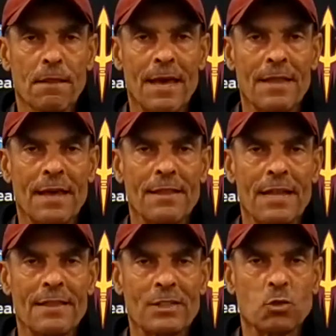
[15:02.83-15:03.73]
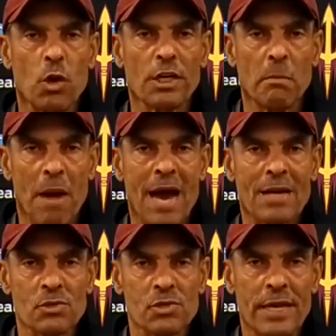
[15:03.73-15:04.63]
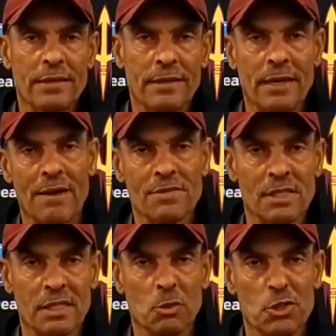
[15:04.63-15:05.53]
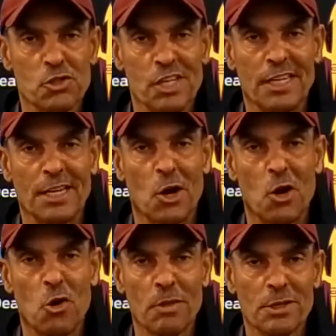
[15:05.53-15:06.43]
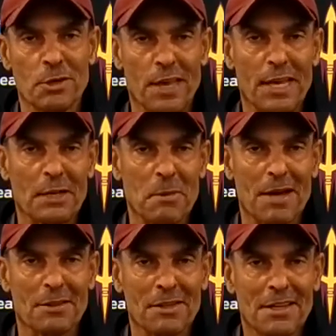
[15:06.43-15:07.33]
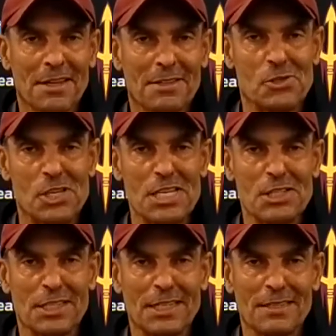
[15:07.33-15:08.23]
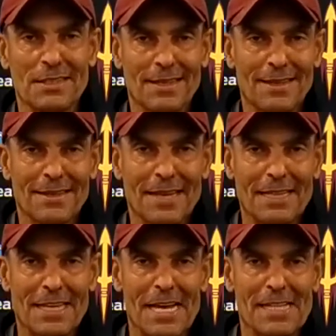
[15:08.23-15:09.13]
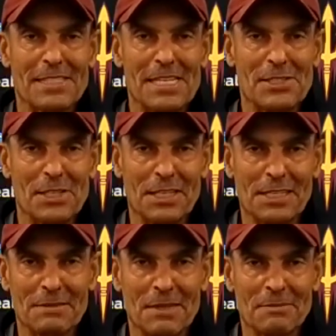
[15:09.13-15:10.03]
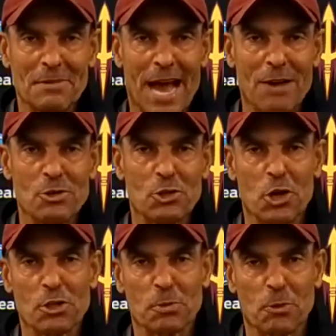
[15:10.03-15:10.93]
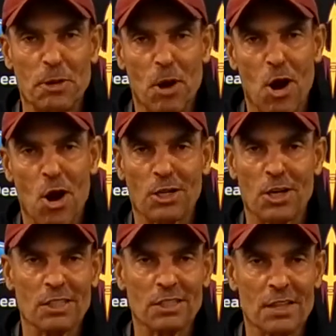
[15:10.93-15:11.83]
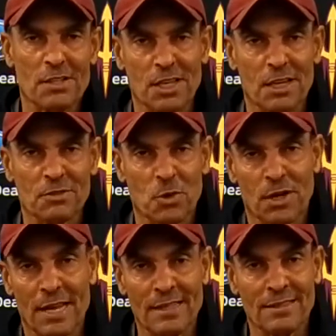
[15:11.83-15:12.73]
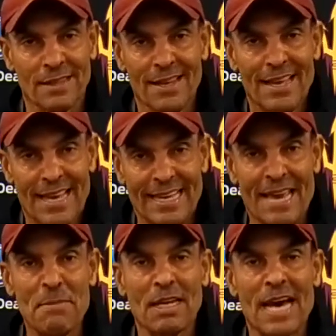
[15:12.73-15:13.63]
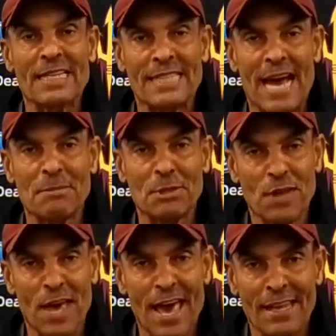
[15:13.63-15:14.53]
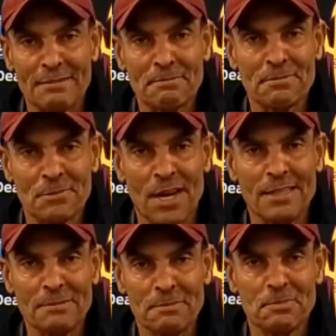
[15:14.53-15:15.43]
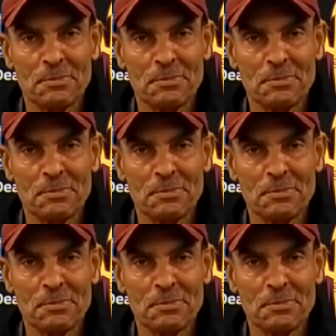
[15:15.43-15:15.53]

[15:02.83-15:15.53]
That's one of the models that obviously when you're sitting at home and you're thinking about the season and the next season and how you start spring ball and all these other stuff. Well, that gave me a lot of time to do that. Right.